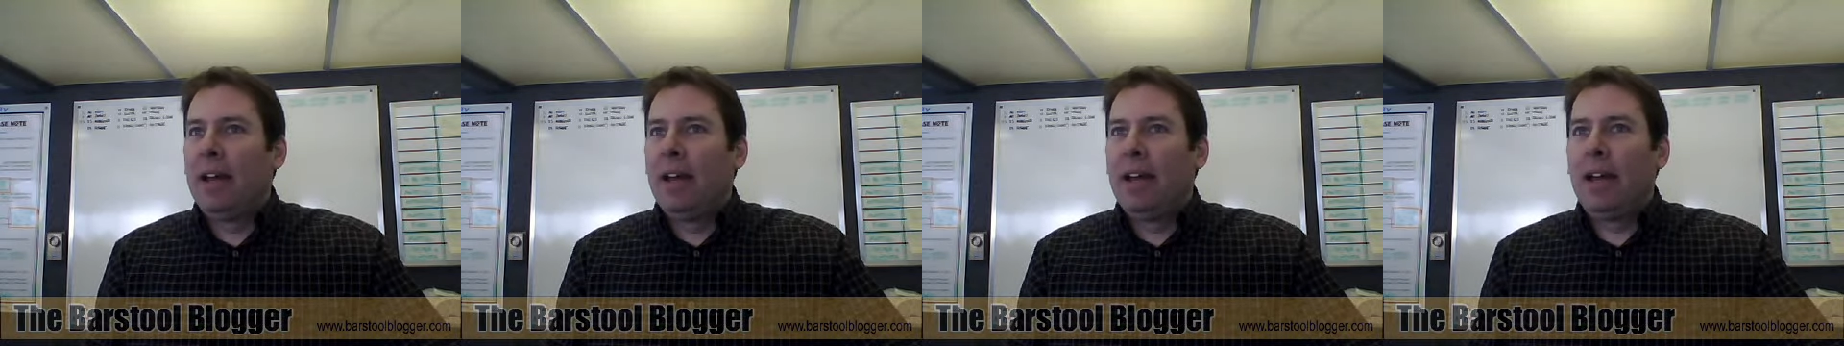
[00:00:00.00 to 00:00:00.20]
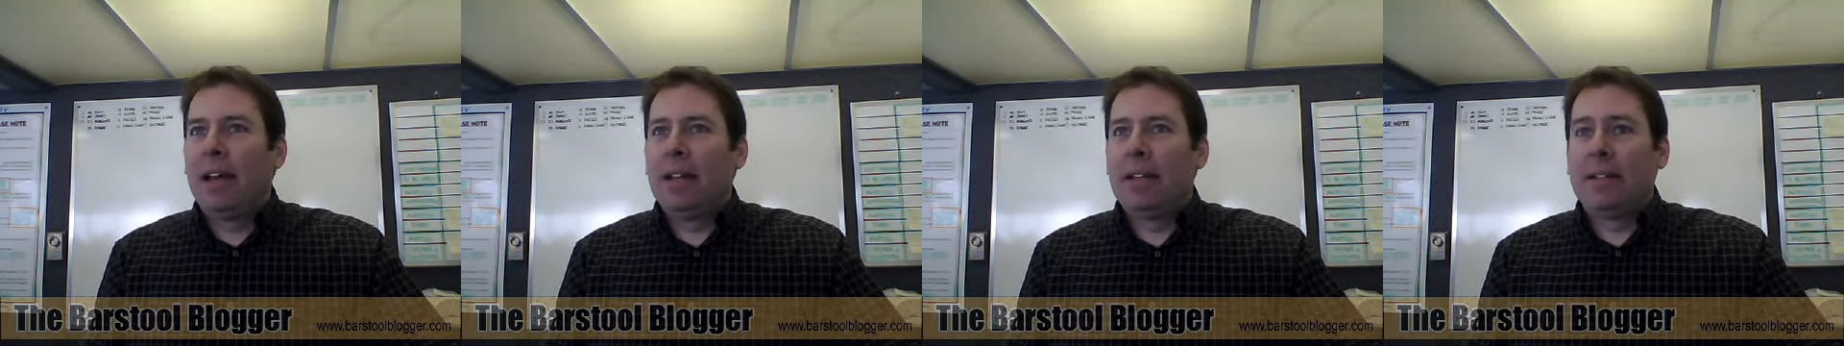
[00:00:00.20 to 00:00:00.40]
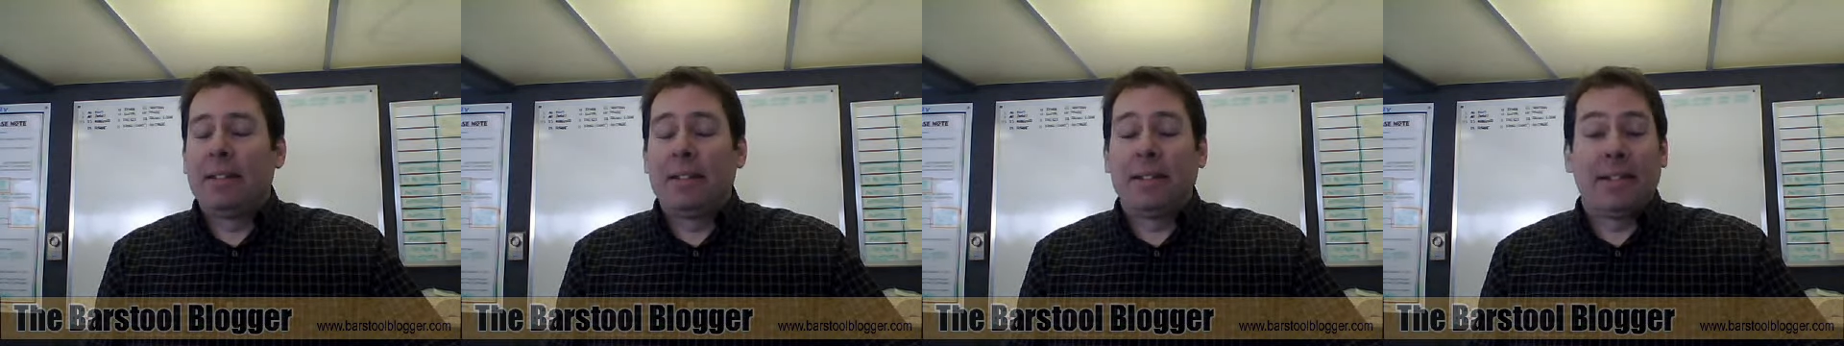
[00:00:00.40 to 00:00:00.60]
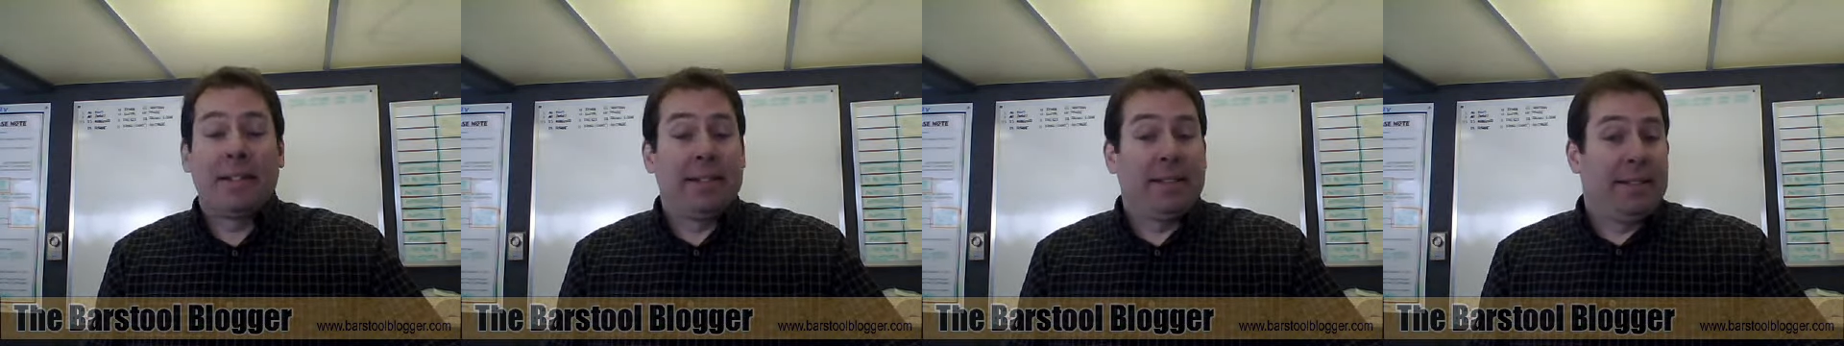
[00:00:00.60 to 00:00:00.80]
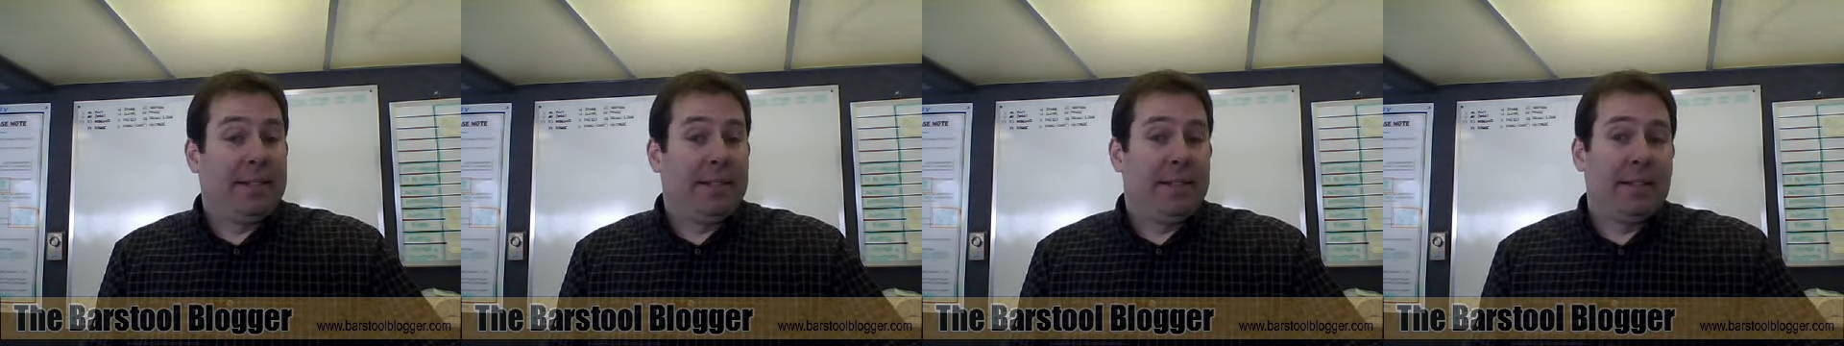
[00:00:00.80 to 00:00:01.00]
and
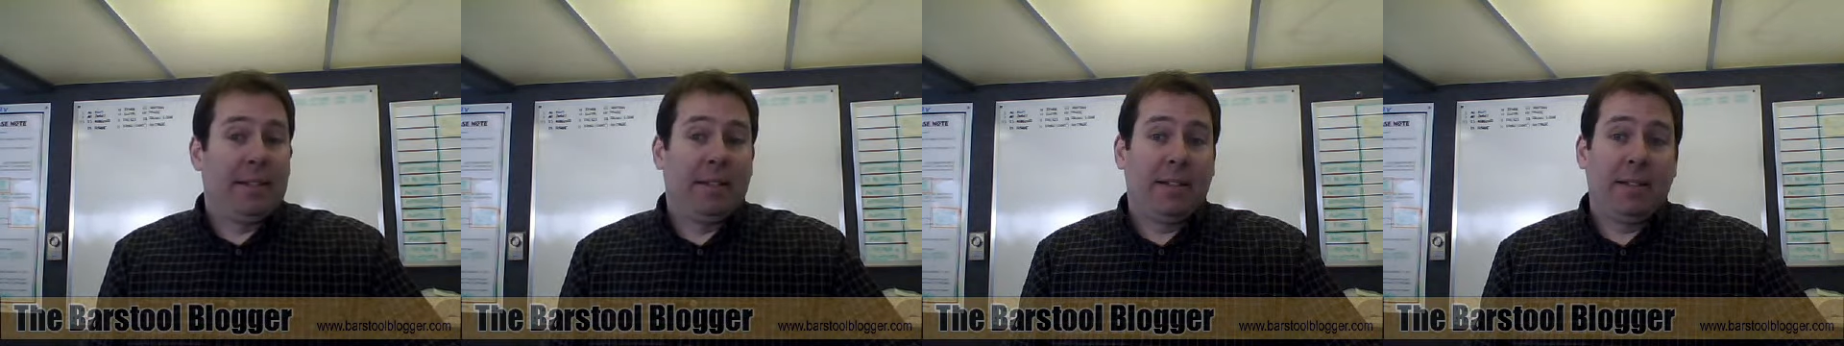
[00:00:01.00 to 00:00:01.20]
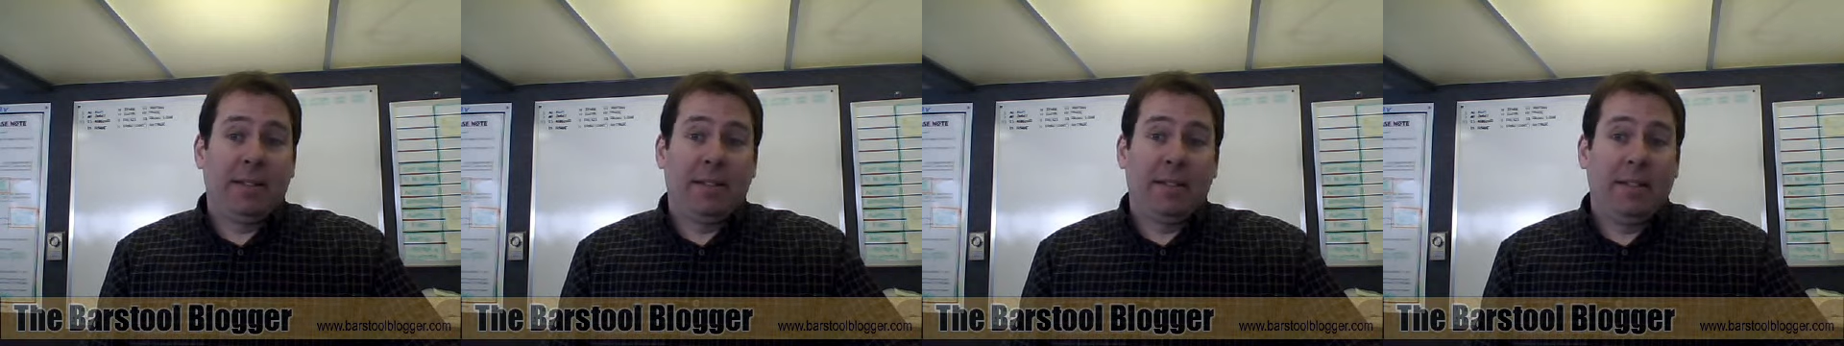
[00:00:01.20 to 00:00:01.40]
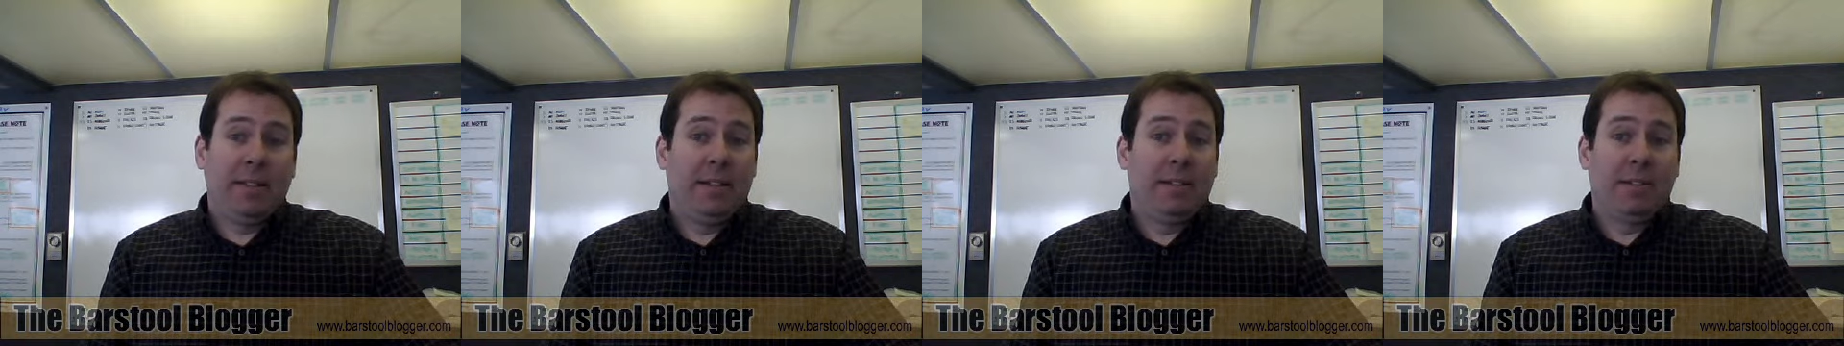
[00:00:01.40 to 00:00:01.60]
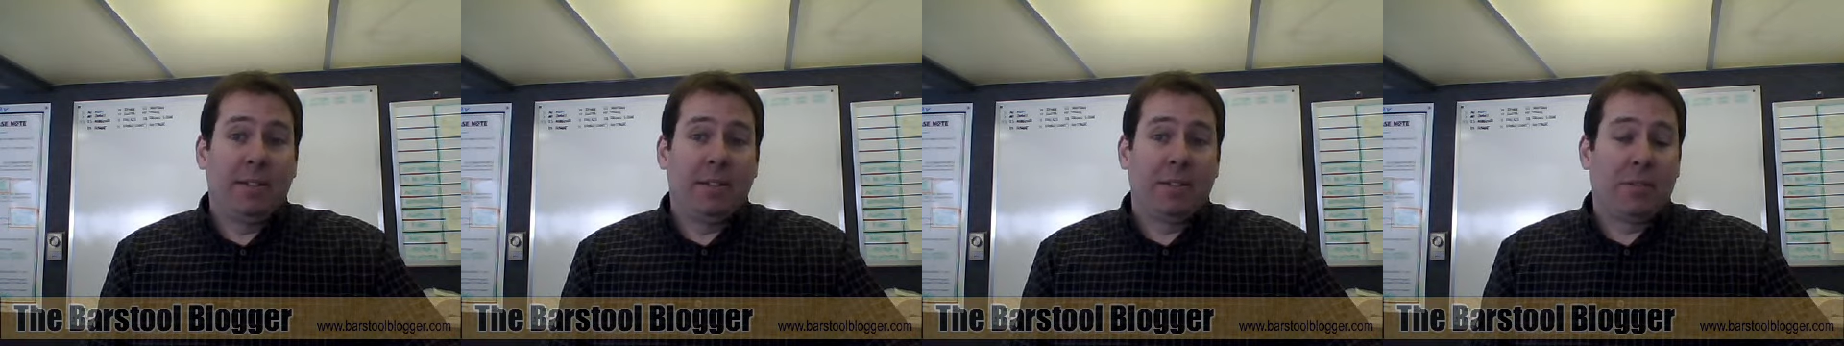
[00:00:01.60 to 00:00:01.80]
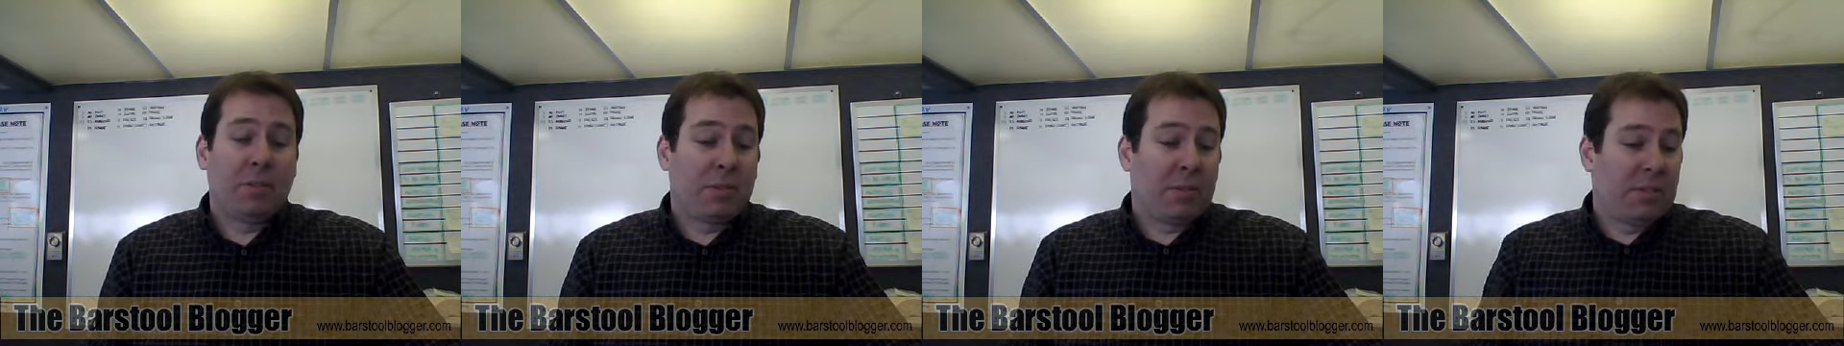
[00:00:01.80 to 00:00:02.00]
uh, you know,
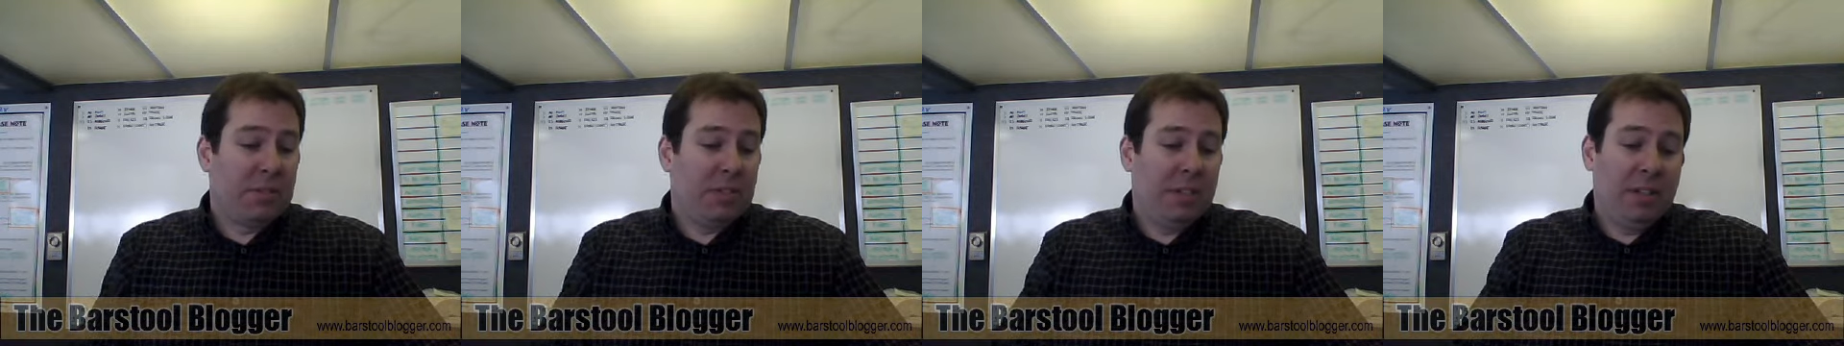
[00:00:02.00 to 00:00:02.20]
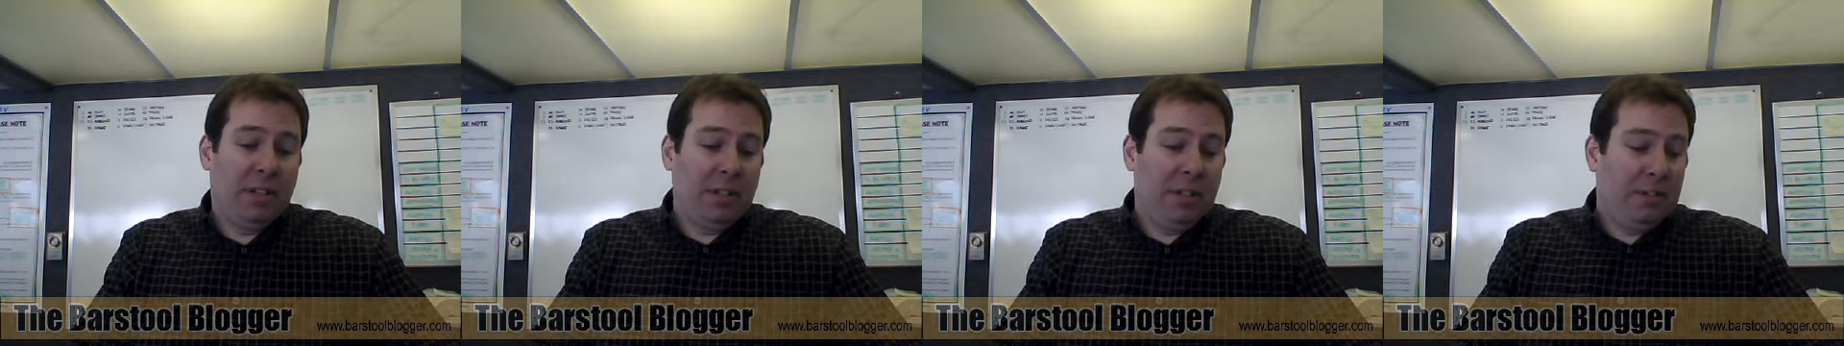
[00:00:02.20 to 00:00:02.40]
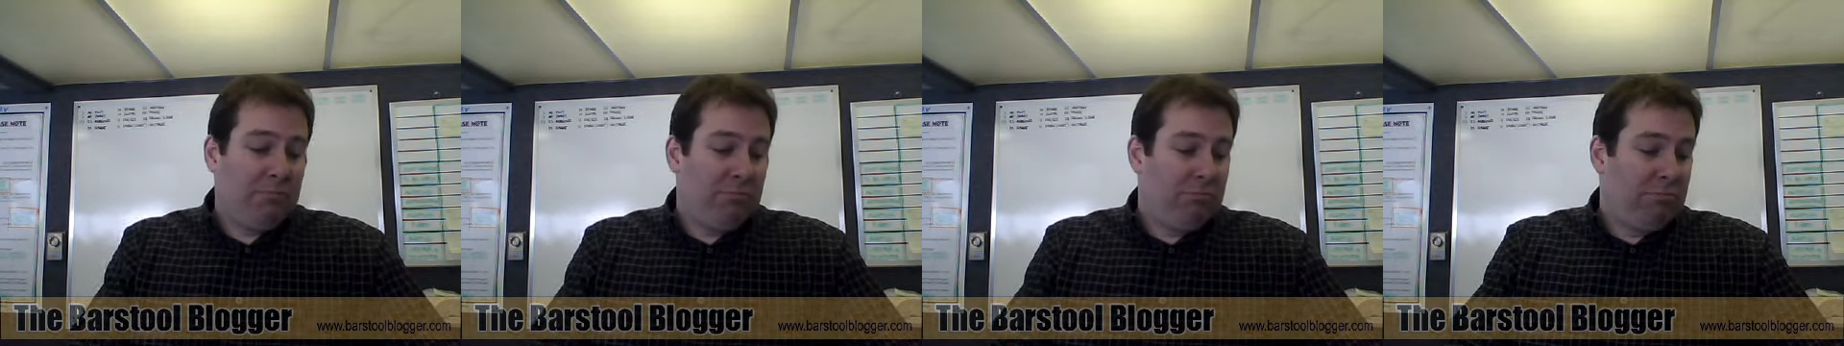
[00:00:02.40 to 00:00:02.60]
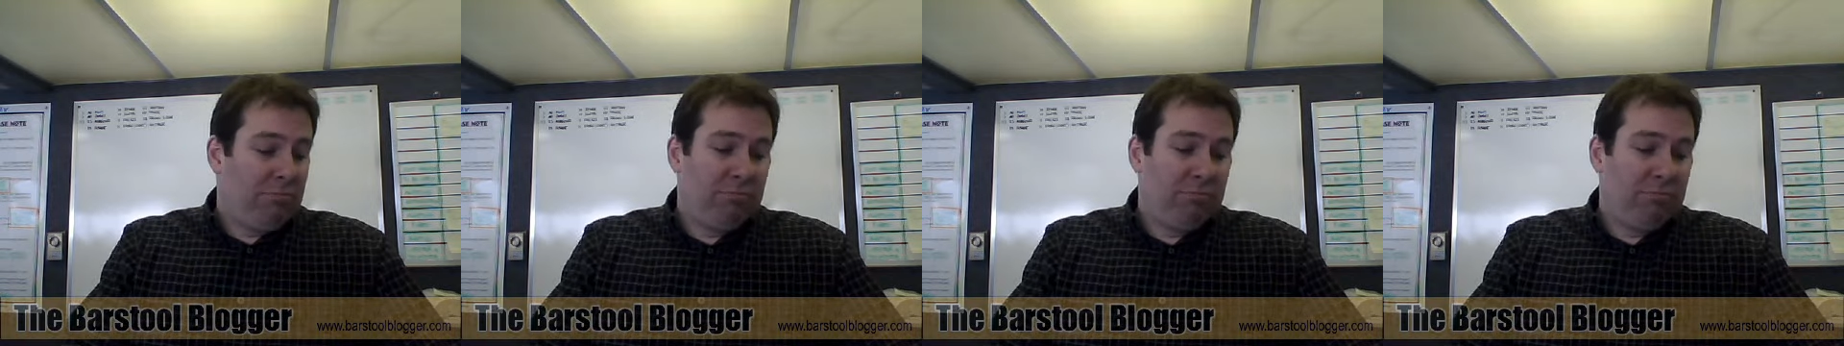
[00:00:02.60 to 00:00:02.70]
of course, he,